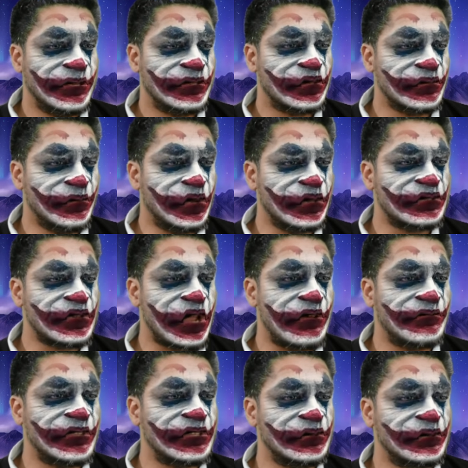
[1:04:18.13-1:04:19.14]
So most
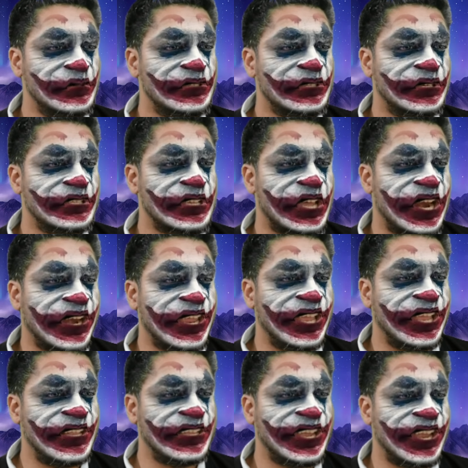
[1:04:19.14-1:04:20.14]
of the soldiers are
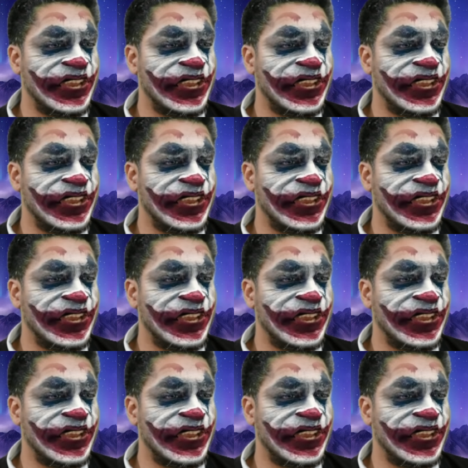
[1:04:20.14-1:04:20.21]
killed,